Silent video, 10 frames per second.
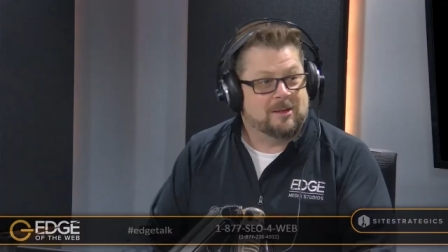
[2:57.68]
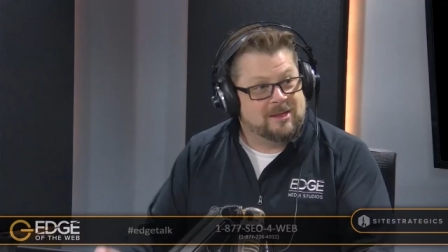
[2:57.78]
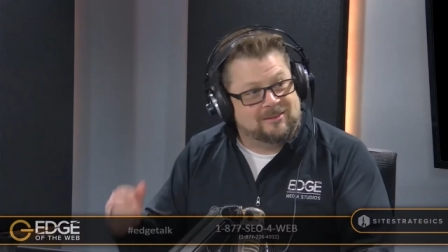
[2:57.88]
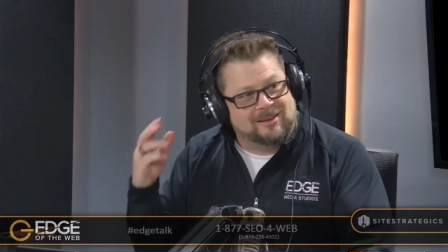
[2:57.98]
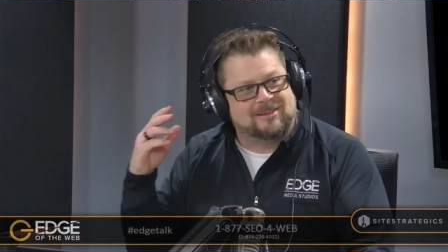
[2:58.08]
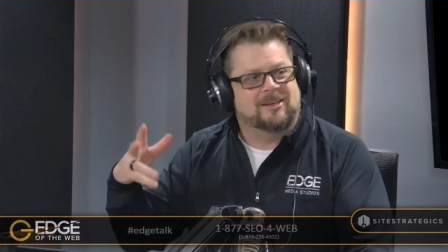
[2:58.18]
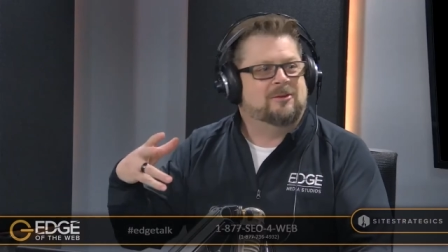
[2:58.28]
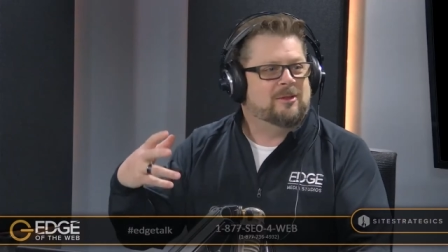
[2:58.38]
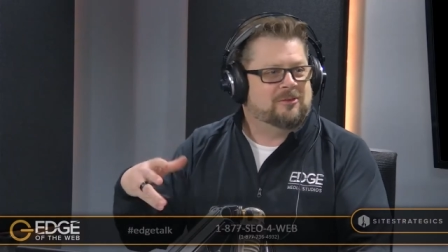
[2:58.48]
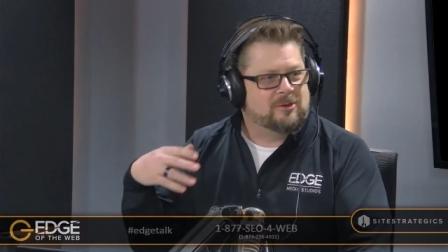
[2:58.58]
he's listening
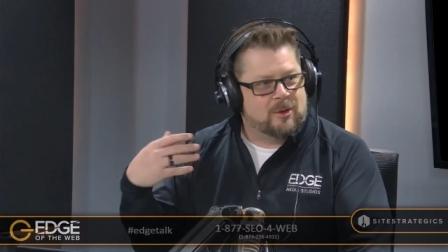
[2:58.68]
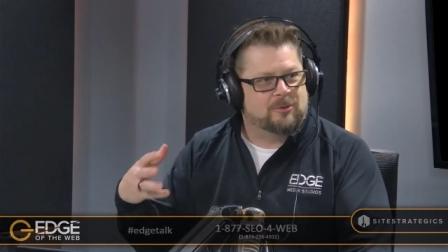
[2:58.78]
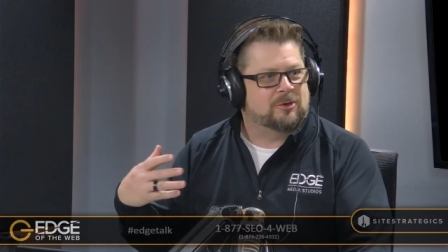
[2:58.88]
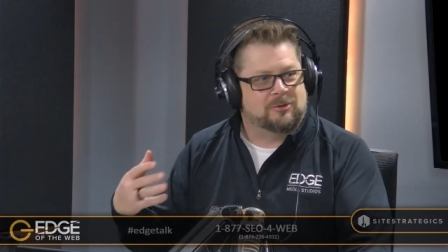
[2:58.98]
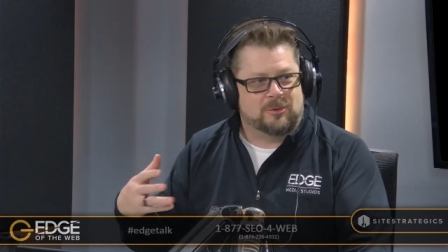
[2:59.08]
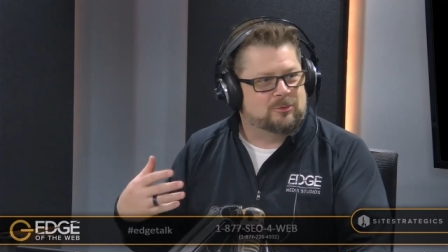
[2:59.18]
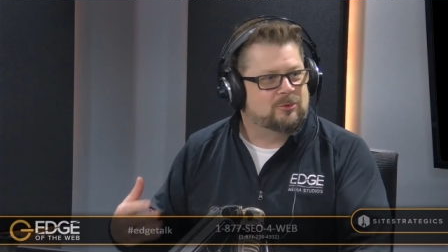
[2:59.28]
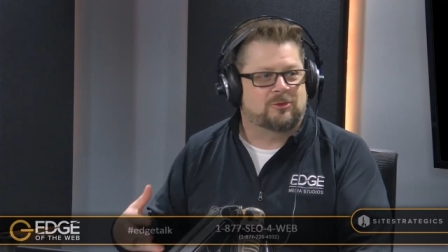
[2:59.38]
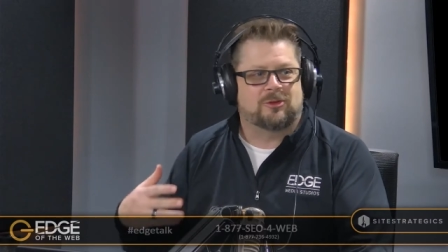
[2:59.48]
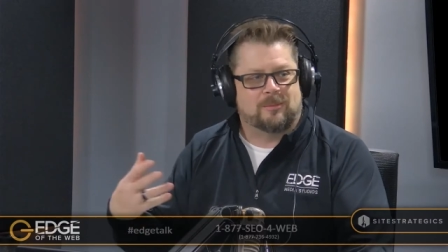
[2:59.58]
to this. You know he's going to do
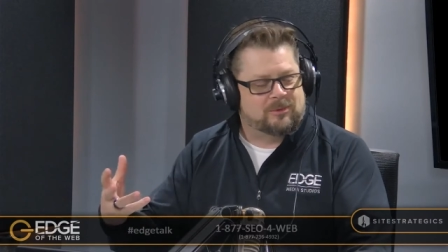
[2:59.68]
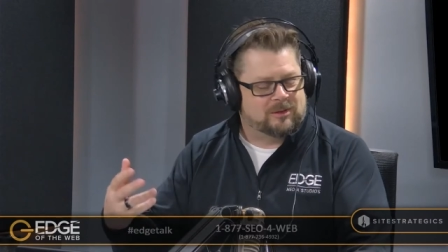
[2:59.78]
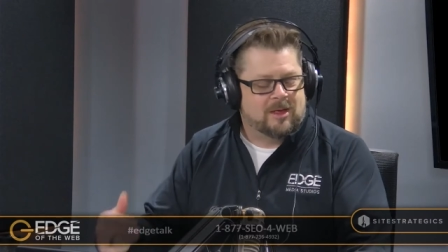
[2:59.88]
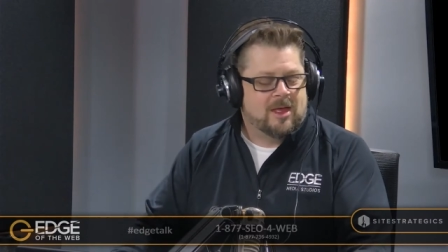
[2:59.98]
something.